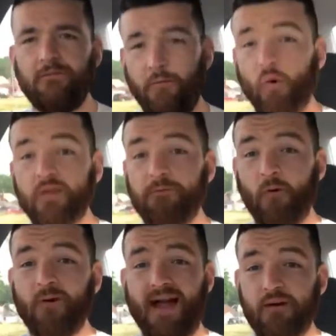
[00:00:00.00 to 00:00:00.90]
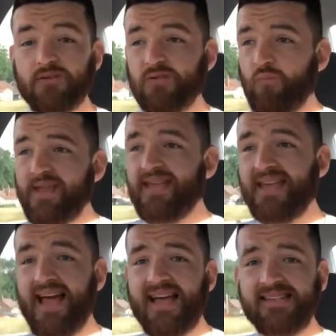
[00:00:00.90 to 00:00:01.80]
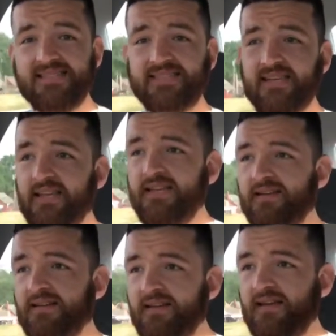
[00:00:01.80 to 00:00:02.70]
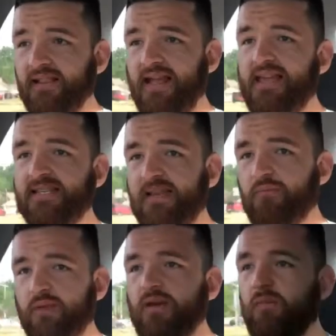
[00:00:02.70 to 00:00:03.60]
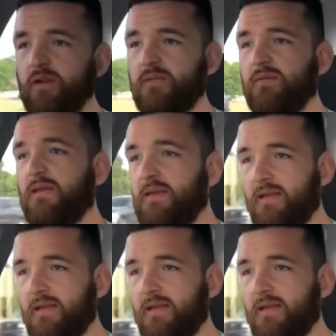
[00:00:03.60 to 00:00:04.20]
44 hours a week, guys? Like, is it really worth...